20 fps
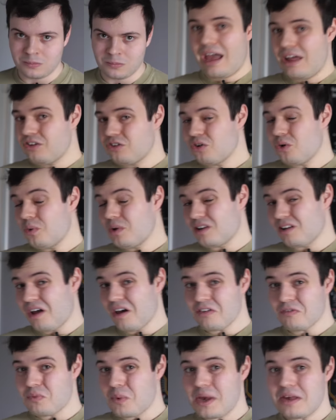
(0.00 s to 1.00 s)
And so in a lot
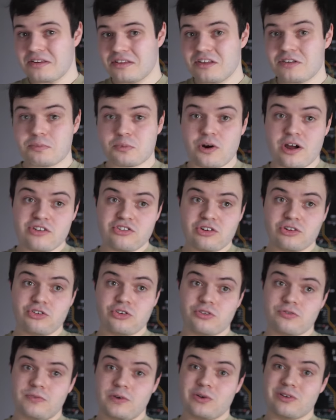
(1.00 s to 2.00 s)
of ways, this project
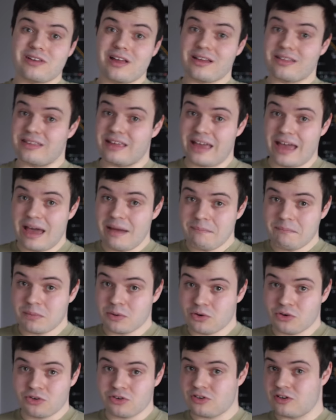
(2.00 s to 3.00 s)
just feels like the
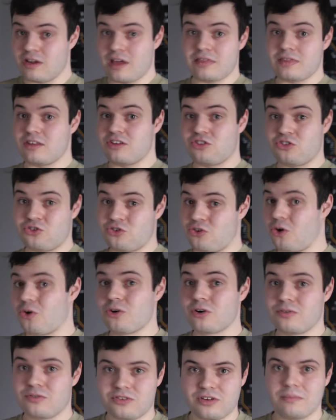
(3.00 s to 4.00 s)
embers at the
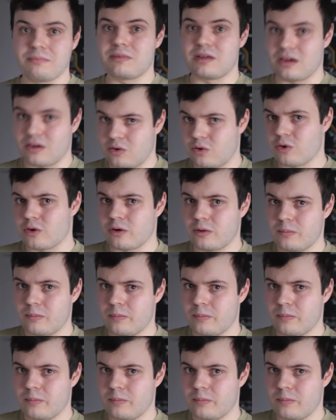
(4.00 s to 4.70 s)
start of something good.